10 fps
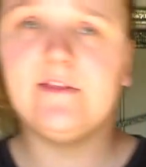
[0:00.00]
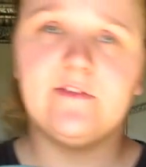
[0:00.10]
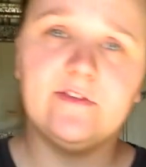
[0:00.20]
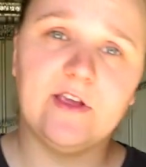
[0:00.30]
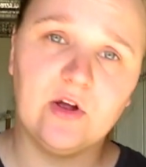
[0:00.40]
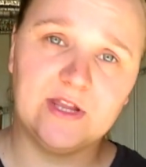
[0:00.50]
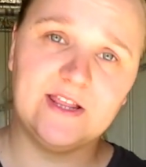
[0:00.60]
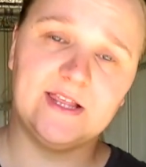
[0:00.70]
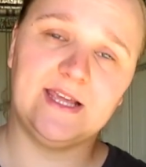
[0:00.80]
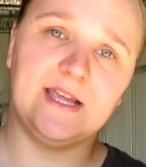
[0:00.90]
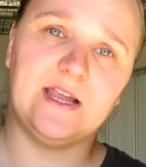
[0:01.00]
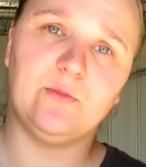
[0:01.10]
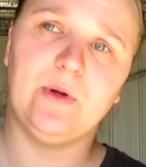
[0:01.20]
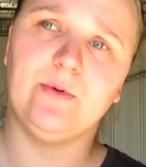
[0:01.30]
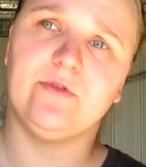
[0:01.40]
this is the only thing
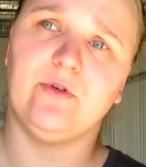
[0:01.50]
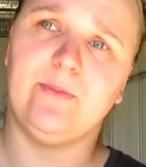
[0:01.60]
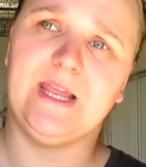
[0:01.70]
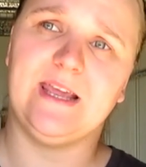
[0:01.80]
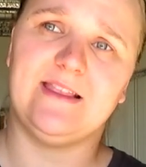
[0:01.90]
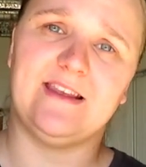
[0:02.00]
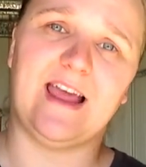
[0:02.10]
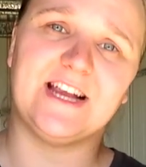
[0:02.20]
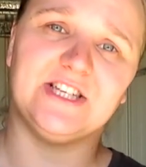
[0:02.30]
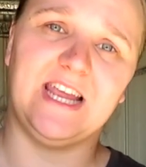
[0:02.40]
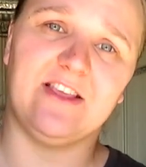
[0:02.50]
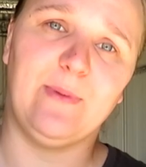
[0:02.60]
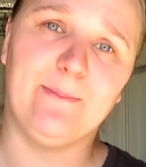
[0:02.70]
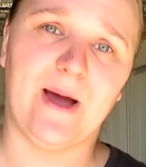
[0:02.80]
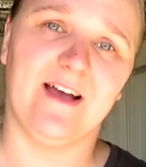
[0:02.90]
in Wibbles grooming kit that actually has
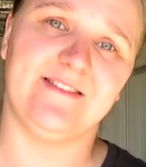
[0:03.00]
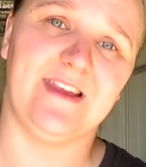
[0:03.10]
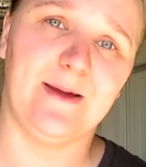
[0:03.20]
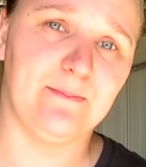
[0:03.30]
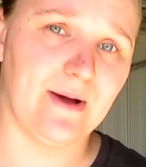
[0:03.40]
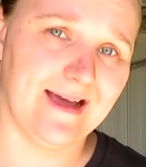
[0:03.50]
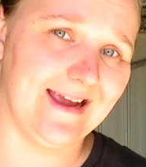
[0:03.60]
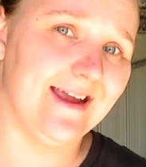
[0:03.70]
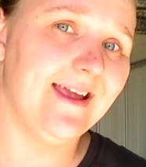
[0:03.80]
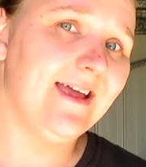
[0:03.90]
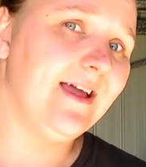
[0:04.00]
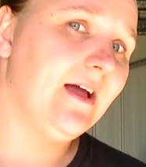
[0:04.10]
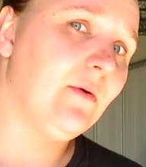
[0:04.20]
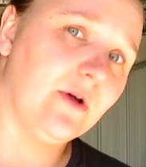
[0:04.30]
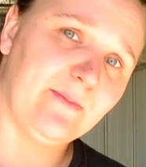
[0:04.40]
been passed down by
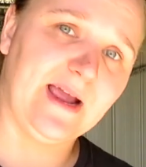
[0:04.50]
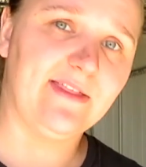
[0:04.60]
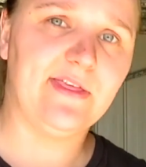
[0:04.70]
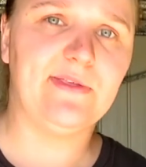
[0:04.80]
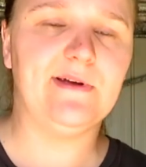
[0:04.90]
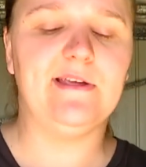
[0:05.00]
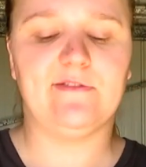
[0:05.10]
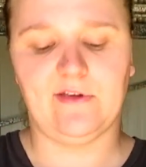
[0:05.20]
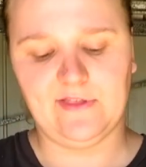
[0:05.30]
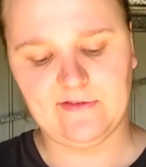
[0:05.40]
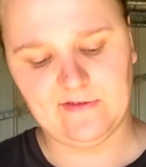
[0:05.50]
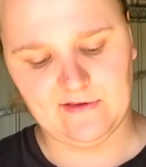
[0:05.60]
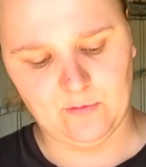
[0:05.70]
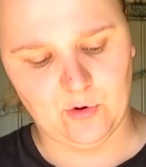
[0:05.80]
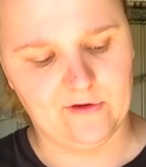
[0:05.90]
one of my other three. So this
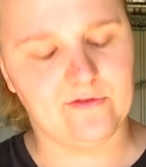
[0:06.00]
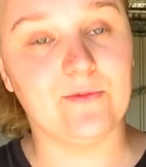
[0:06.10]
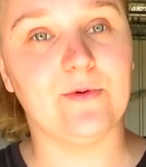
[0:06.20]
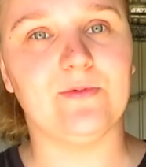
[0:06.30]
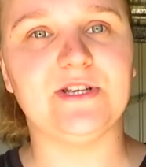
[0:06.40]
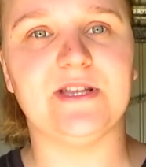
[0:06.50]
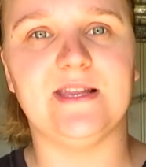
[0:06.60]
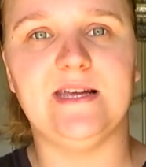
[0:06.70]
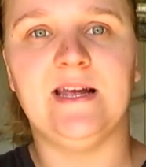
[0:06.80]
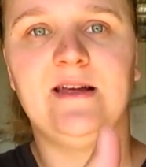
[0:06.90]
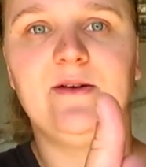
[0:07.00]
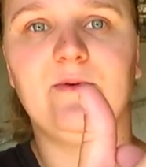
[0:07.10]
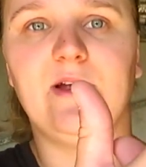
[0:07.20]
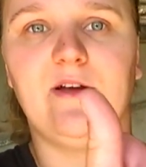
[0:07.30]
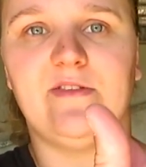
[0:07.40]
was originally
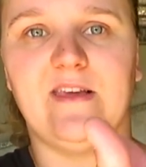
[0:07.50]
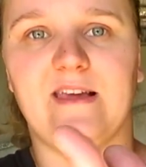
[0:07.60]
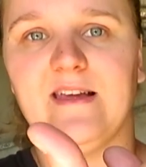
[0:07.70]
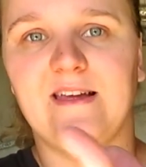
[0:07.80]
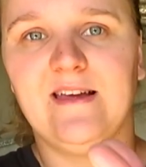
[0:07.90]
Ringo's hair.